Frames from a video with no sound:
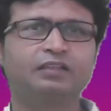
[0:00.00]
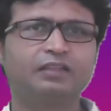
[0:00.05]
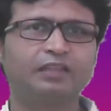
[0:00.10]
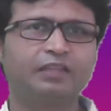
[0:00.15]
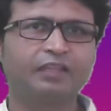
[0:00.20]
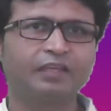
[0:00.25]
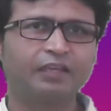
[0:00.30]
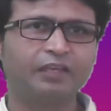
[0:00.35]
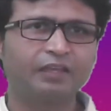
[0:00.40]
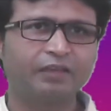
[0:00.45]

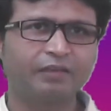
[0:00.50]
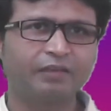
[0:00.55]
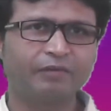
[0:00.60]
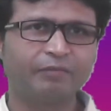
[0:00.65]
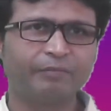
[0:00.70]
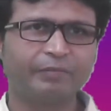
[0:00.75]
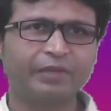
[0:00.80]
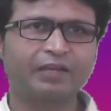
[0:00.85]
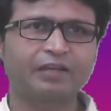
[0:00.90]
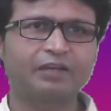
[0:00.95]
They
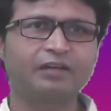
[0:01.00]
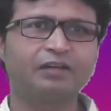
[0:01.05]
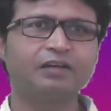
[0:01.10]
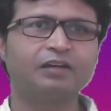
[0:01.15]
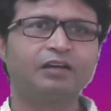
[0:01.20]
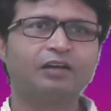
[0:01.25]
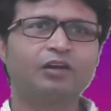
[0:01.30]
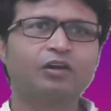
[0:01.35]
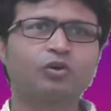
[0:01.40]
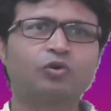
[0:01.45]
make a
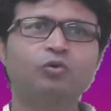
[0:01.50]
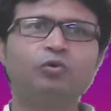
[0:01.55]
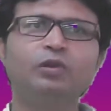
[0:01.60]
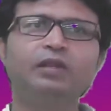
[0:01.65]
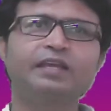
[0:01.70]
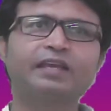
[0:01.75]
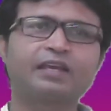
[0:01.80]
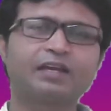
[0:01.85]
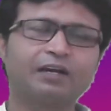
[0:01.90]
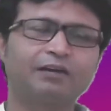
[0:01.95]

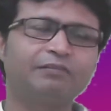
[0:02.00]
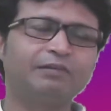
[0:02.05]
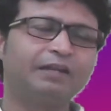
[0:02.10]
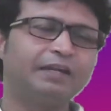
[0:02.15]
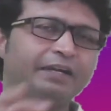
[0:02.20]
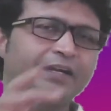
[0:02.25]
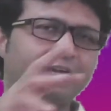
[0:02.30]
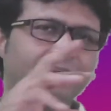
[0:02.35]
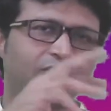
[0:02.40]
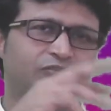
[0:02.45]
cooling
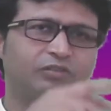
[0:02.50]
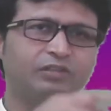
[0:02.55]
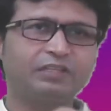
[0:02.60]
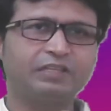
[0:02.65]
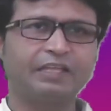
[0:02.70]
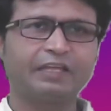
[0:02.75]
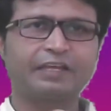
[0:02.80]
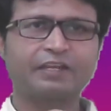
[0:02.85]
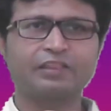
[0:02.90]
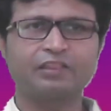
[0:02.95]
coverlet actually
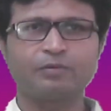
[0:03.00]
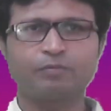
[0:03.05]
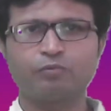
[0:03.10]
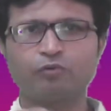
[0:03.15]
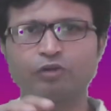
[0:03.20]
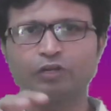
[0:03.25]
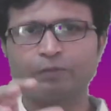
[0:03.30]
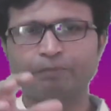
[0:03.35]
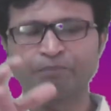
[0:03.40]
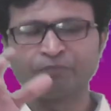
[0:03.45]
there in the
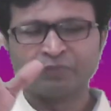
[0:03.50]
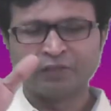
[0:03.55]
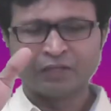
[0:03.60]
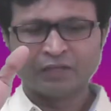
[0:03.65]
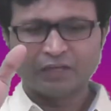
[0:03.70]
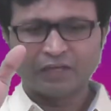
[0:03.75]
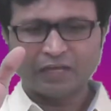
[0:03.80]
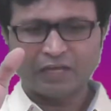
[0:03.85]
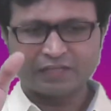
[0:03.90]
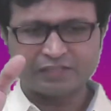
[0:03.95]
poem,
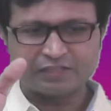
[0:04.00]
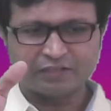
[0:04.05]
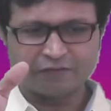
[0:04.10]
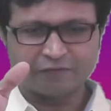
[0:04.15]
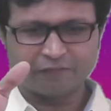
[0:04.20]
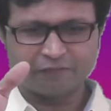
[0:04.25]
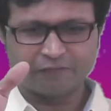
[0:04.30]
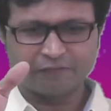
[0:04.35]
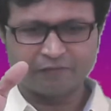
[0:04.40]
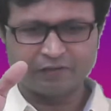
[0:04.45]
as
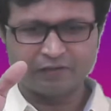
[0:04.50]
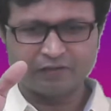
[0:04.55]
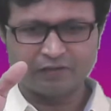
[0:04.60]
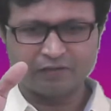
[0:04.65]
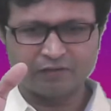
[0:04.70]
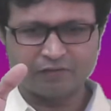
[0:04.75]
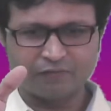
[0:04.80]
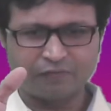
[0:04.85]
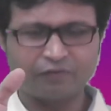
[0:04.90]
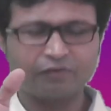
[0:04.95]
if
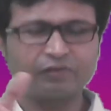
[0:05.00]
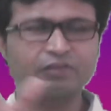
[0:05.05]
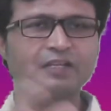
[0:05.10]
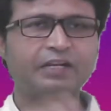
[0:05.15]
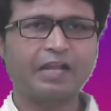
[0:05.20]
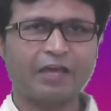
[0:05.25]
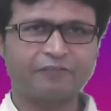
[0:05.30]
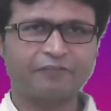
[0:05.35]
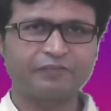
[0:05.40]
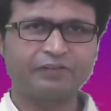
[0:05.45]
for the
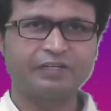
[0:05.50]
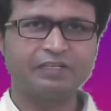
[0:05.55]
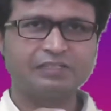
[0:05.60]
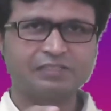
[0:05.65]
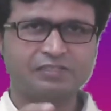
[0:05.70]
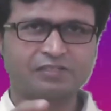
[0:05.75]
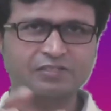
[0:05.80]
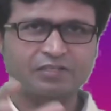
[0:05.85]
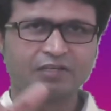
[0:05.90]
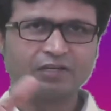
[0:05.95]

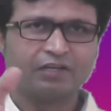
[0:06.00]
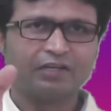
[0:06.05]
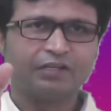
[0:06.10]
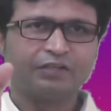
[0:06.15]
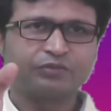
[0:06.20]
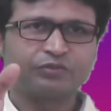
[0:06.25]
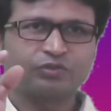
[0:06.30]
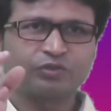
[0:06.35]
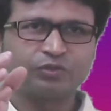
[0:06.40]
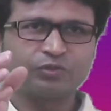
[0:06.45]
daffodils.
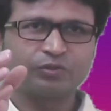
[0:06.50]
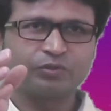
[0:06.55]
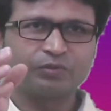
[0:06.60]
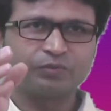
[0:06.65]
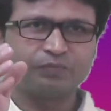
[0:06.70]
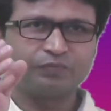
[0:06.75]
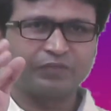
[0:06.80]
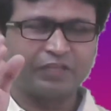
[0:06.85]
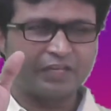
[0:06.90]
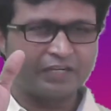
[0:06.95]

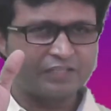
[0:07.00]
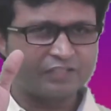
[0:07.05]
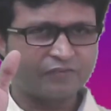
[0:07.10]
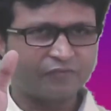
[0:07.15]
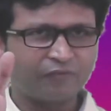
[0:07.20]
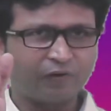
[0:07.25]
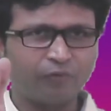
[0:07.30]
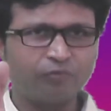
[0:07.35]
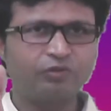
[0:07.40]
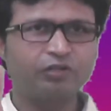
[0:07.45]
So there is a
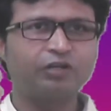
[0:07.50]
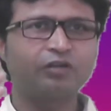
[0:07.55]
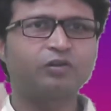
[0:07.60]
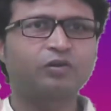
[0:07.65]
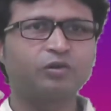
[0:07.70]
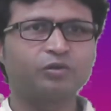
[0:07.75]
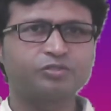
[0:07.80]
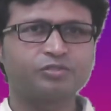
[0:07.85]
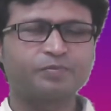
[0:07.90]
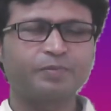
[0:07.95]
fountain
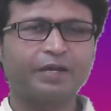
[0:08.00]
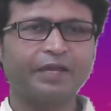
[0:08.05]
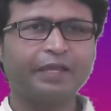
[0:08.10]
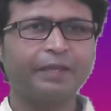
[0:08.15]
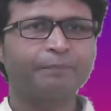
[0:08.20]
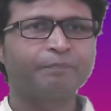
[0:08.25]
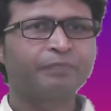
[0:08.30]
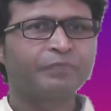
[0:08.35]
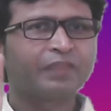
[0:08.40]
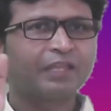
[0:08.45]
close
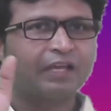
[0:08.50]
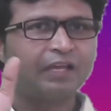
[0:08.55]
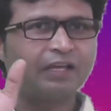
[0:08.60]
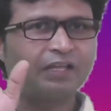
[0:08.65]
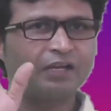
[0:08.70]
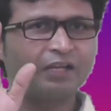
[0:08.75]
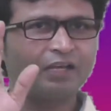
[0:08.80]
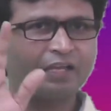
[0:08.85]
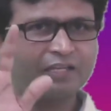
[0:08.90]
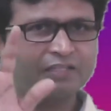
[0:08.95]
by,
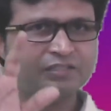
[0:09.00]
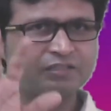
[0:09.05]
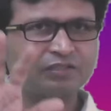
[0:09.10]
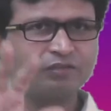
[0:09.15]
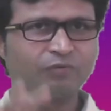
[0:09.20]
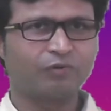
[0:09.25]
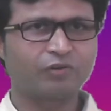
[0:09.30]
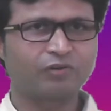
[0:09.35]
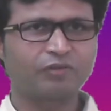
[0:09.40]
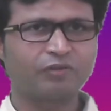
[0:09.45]
and as
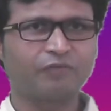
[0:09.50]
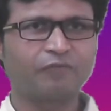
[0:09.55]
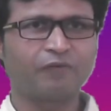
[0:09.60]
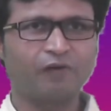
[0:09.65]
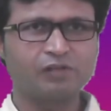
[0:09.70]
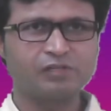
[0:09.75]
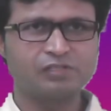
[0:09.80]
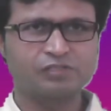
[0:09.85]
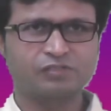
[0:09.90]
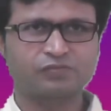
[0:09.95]
the water
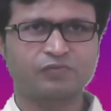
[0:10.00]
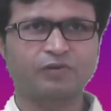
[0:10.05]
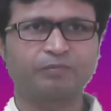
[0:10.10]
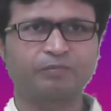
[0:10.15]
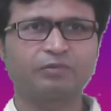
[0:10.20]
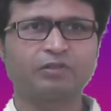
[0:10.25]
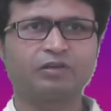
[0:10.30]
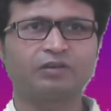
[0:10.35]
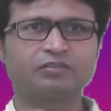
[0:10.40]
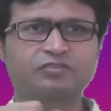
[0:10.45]
falls
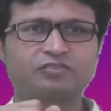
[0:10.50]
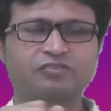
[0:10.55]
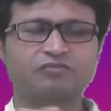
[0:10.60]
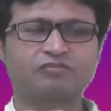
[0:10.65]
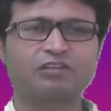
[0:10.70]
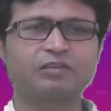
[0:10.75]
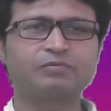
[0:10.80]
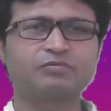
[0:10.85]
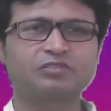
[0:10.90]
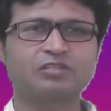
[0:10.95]
from the
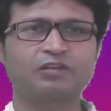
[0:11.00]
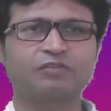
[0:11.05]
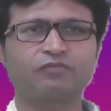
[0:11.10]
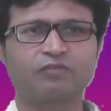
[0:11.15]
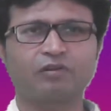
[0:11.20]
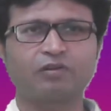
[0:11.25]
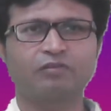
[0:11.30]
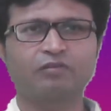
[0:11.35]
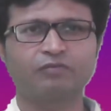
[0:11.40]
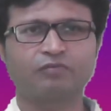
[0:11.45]
streams and
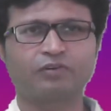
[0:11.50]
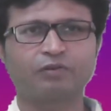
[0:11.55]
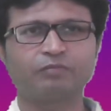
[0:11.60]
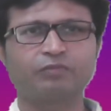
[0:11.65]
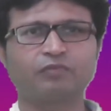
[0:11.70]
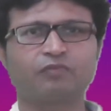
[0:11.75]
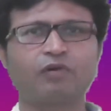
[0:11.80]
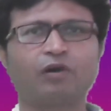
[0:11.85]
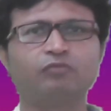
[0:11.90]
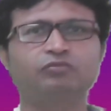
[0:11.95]
from
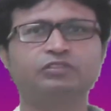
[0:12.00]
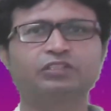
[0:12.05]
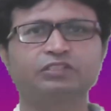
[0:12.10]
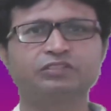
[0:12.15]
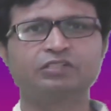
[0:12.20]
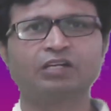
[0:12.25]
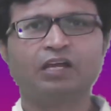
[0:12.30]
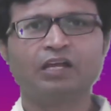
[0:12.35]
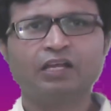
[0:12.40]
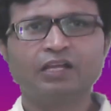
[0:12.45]
the fountain,